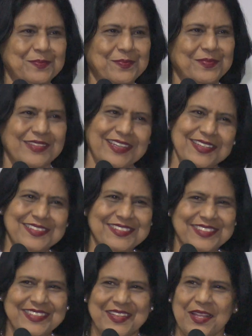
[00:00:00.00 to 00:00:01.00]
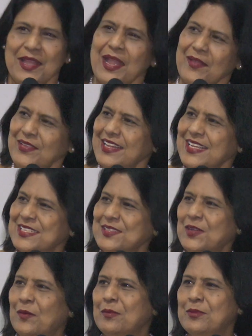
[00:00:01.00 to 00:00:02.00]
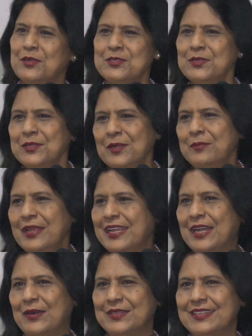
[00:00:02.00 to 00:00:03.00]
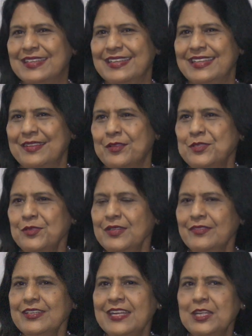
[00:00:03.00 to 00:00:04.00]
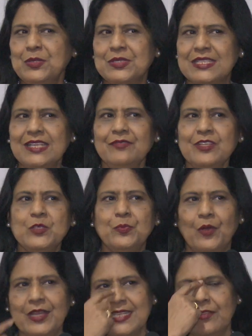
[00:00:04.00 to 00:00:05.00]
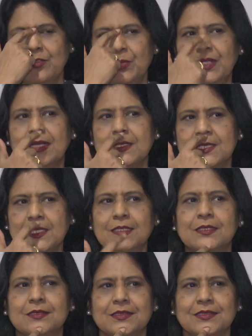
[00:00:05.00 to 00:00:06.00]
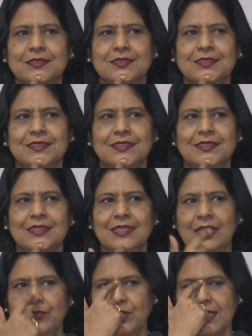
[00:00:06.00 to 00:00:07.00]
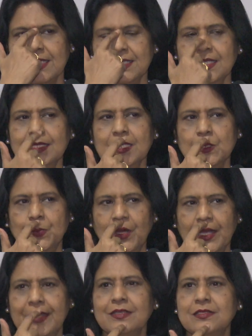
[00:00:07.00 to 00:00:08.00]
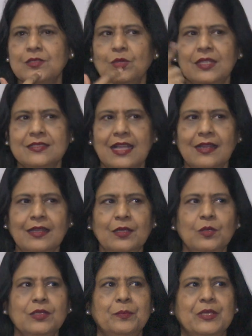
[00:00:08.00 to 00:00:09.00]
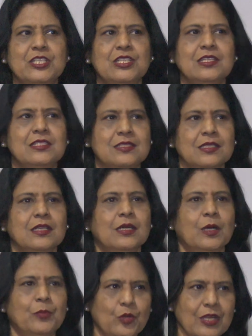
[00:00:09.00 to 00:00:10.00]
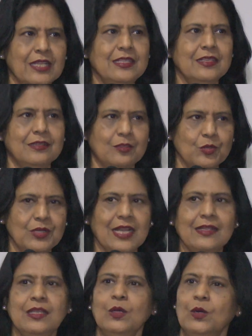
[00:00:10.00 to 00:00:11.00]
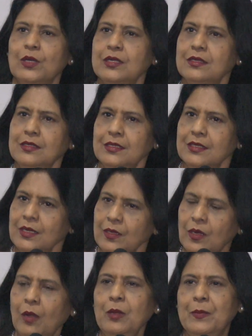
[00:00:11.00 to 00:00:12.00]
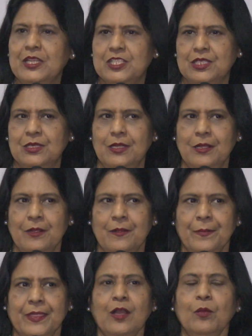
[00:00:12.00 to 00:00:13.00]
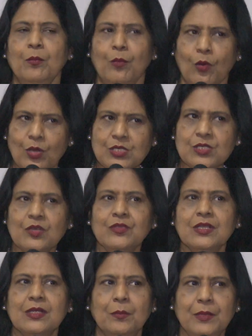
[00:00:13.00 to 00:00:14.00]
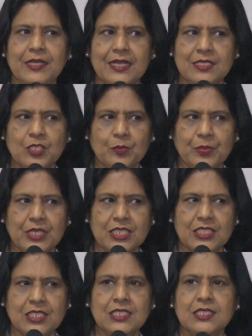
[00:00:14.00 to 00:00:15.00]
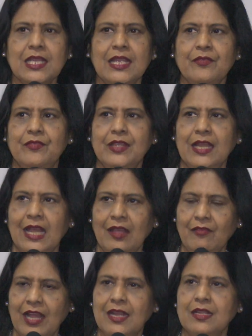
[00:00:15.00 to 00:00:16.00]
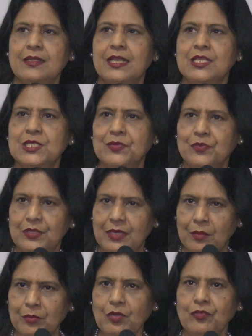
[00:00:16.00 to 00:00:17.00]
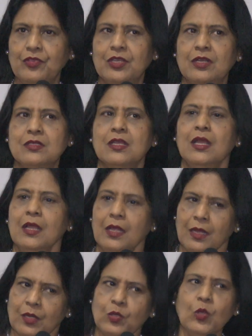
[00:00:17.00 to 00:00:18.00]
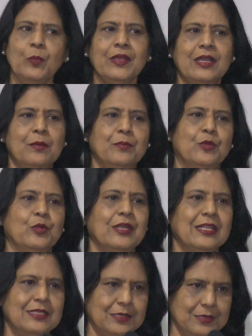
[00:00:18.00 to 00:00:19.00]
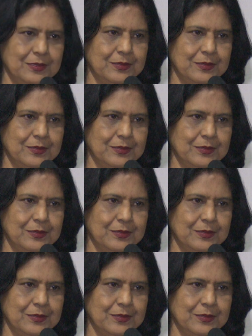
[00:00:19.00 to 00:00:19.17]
Yes, every case is normal because you cannot make out. Because you never try to see which points have to be considered. If you consider these points, you will exactly know the patient is a prographic, retrographic or a normal patient. Now most of the complete denture patients, if they have had a denture for a number of years, do become prographic.